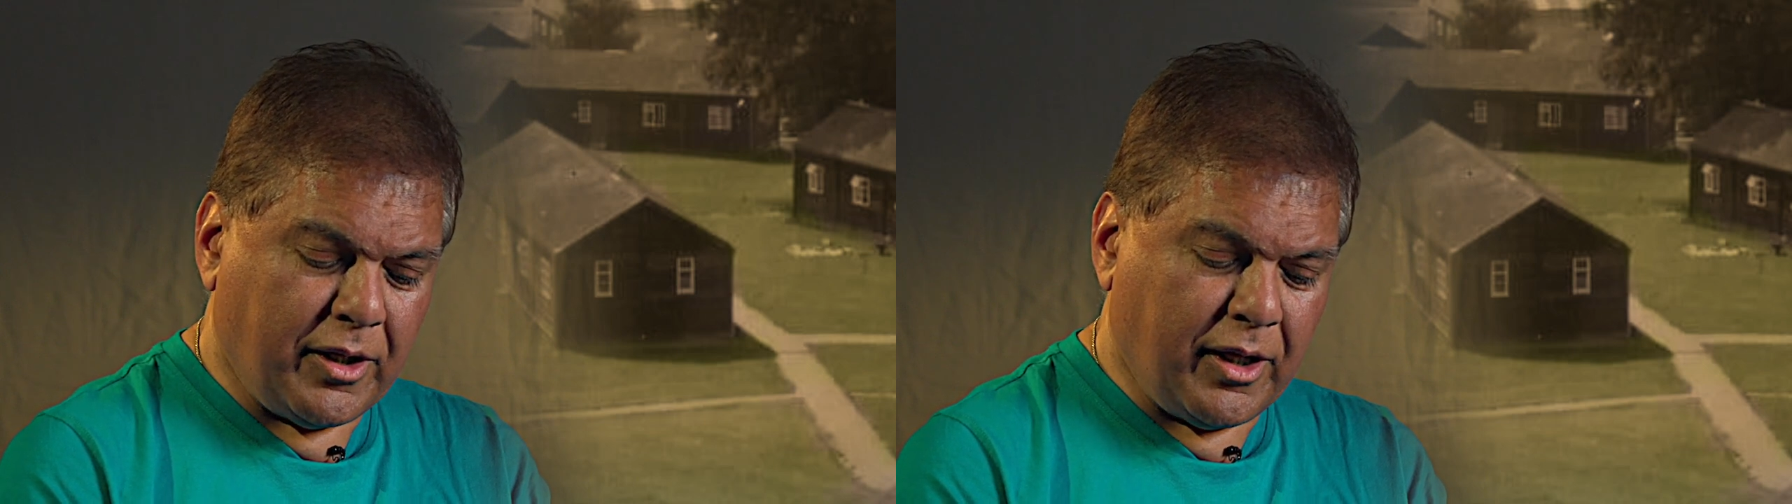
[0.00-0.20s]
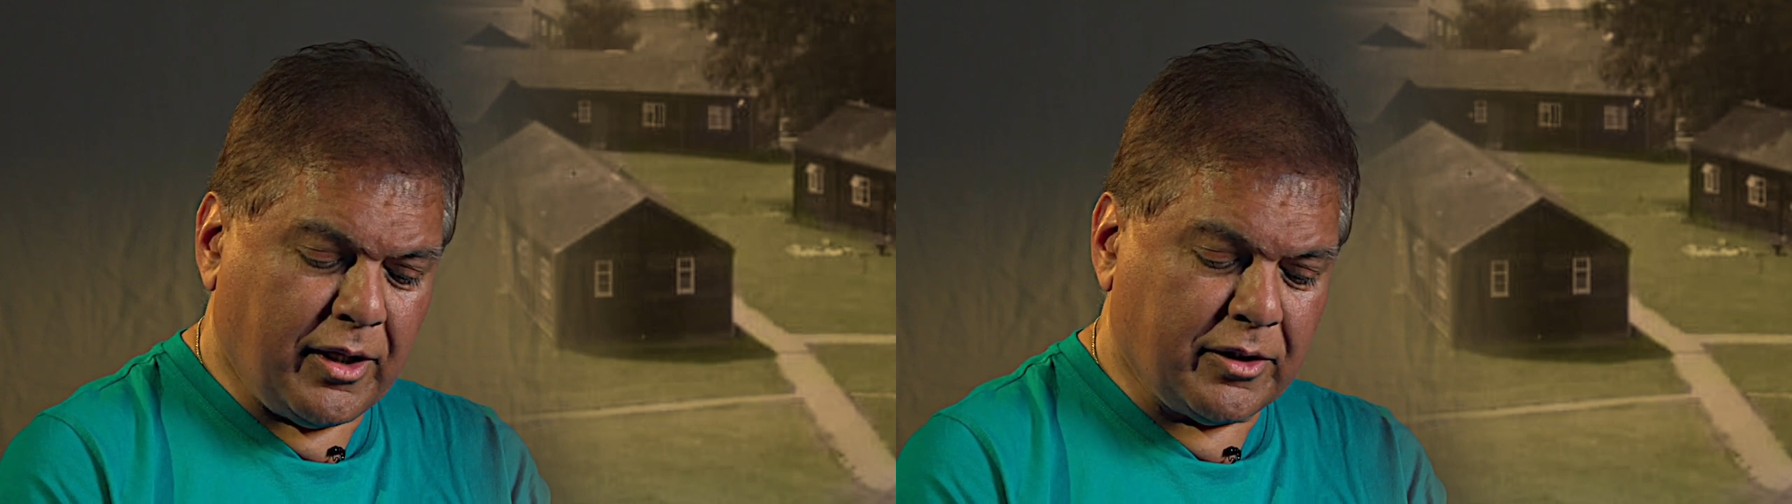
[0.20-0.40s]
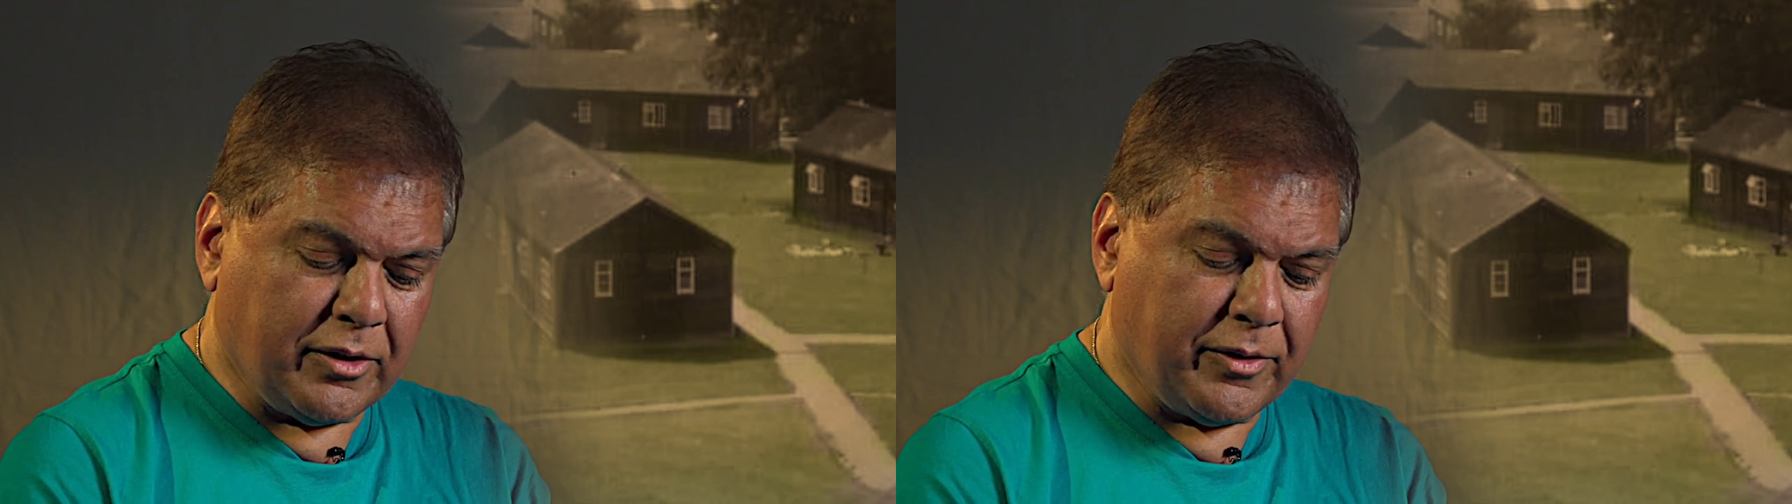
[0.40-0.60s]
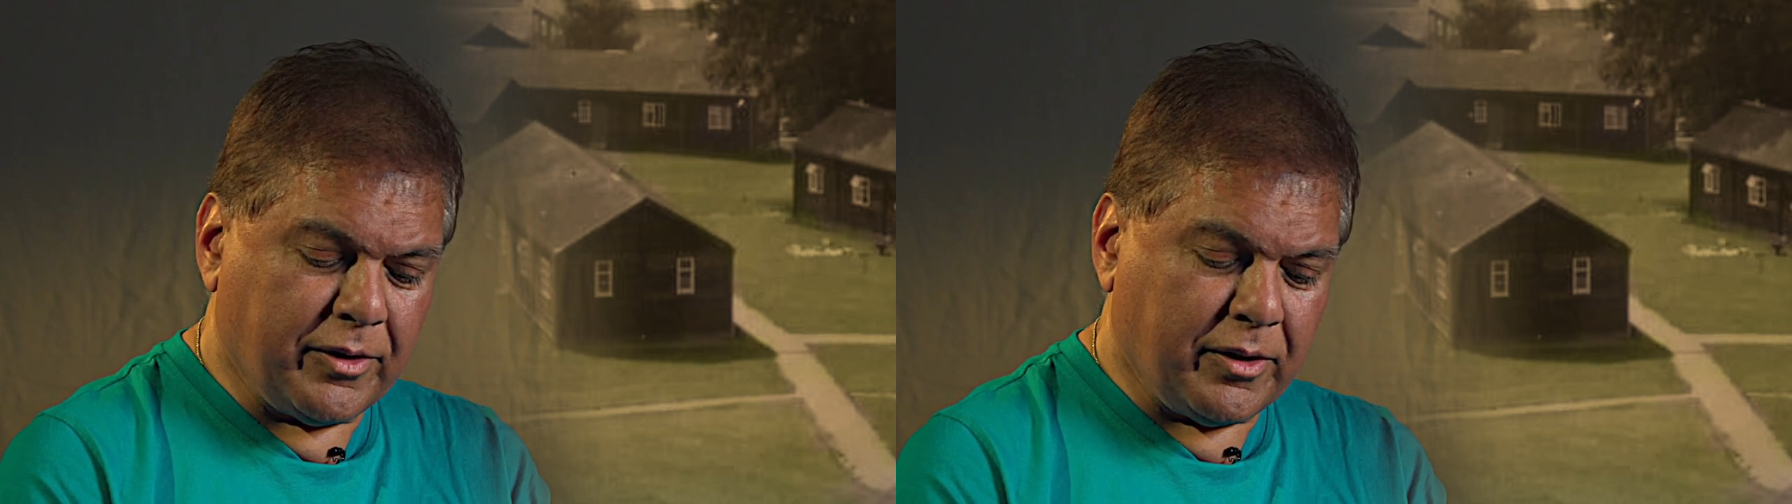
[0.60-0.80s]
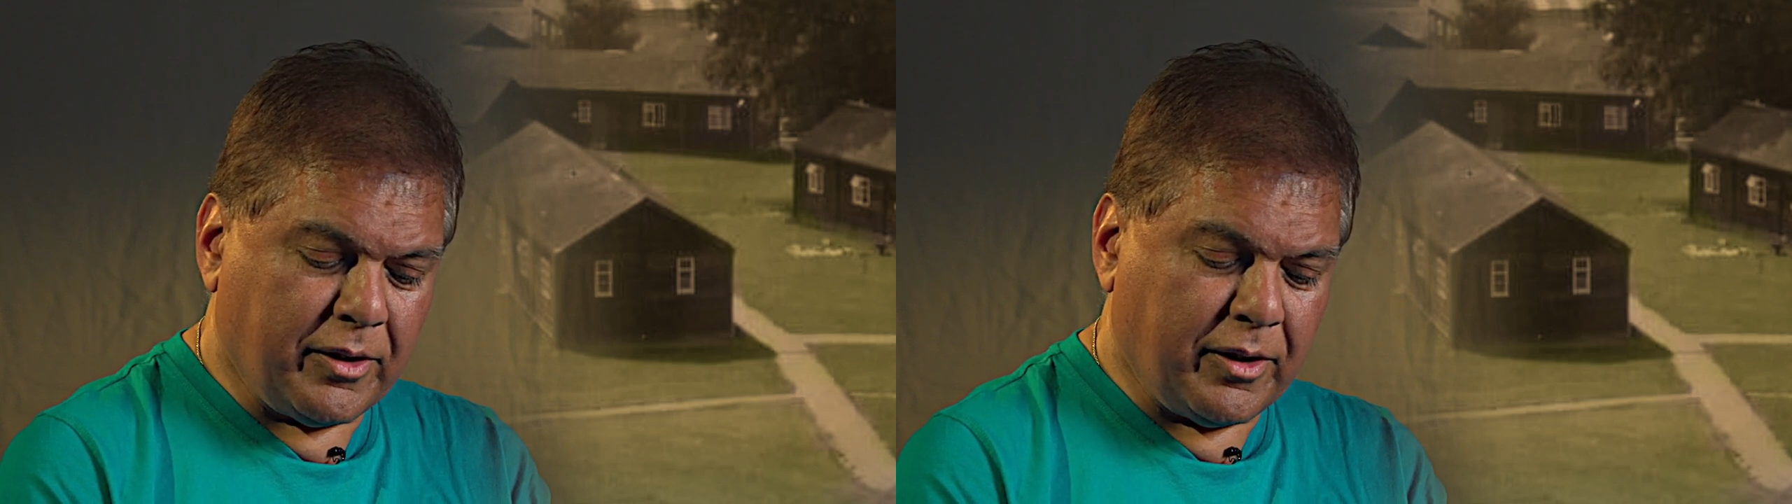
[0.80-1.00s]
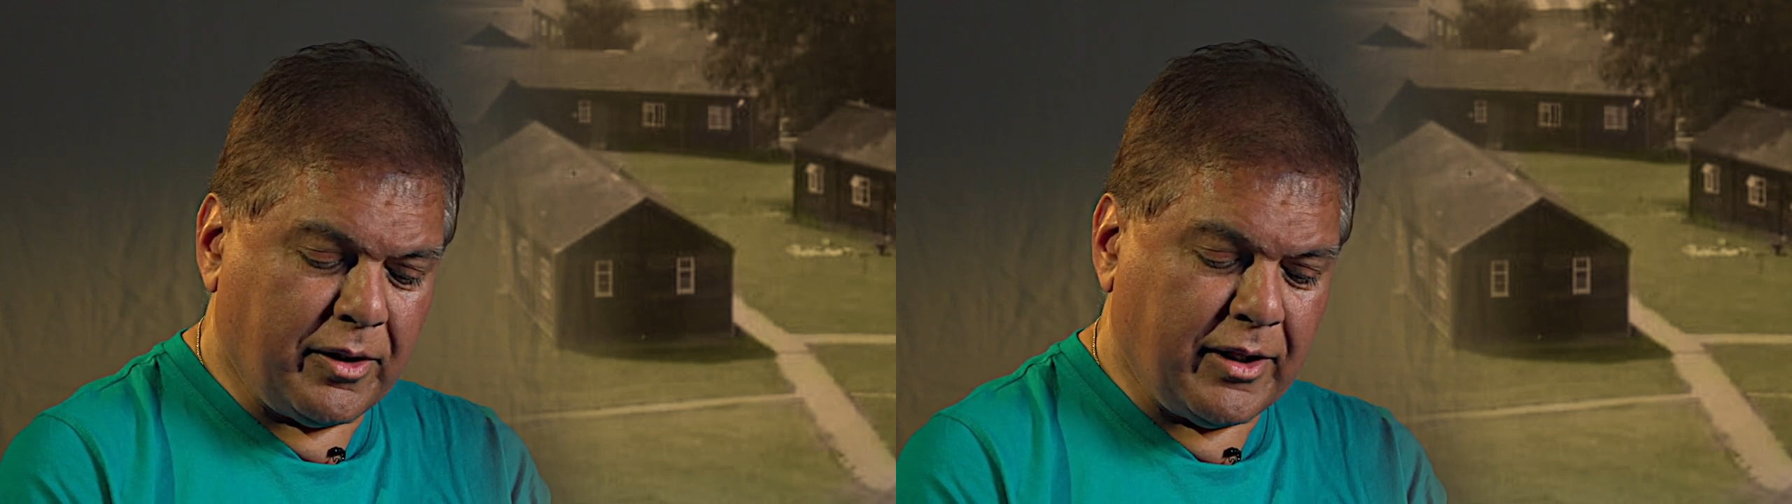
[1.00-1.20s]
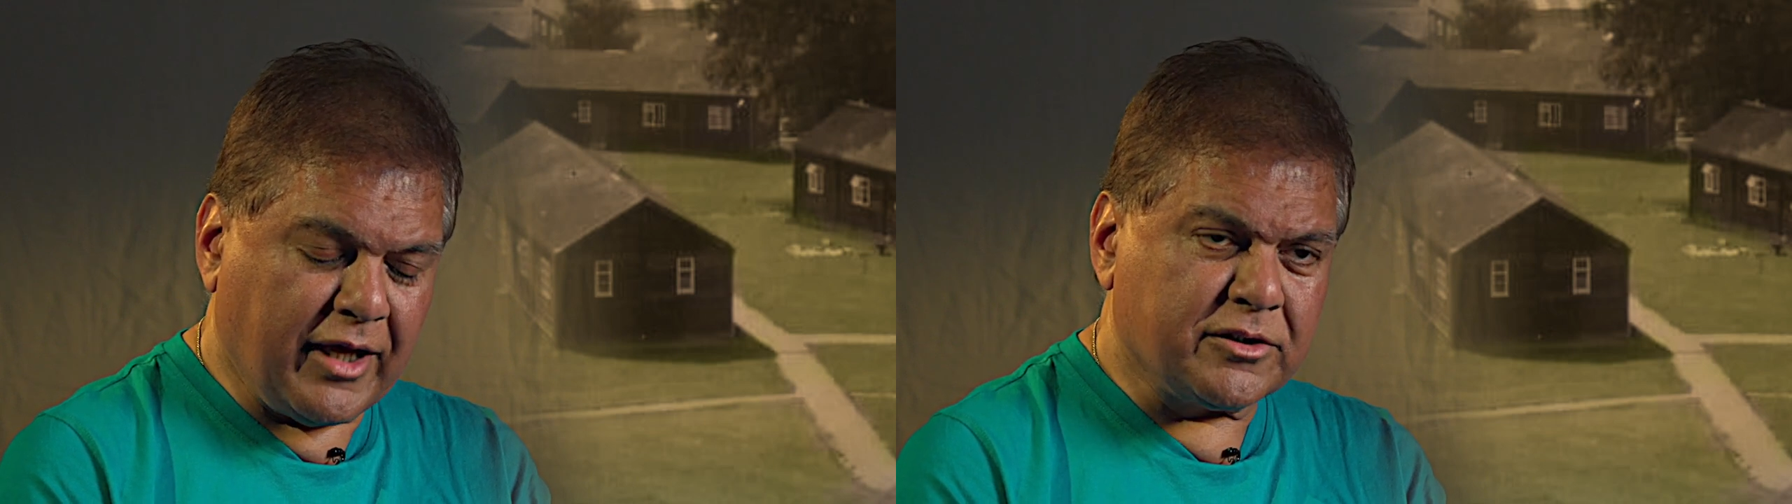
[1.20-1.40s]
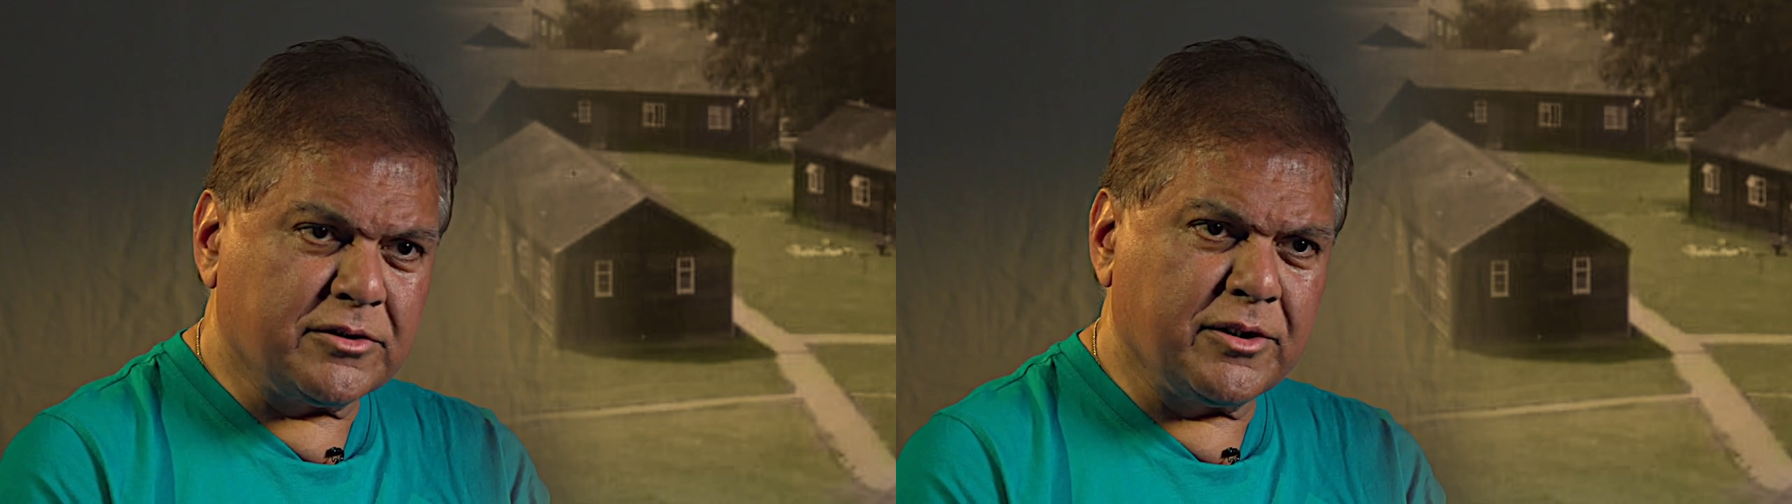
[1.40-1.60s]
And
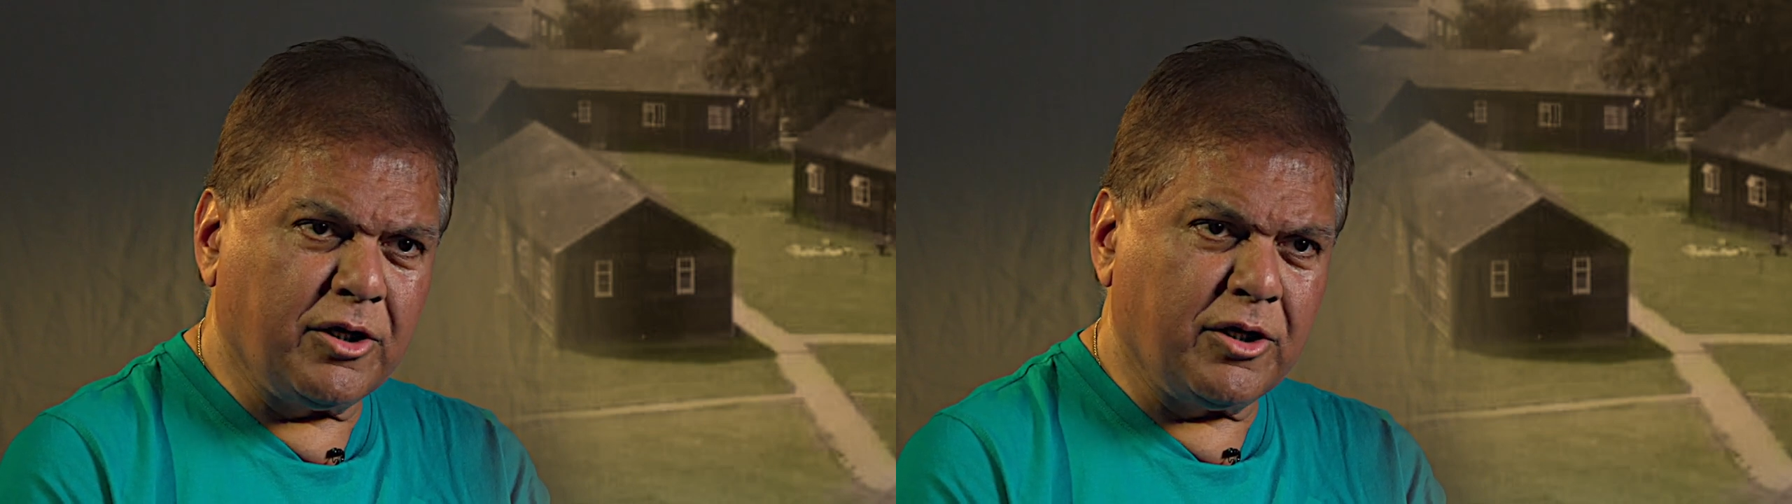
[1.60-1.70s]
that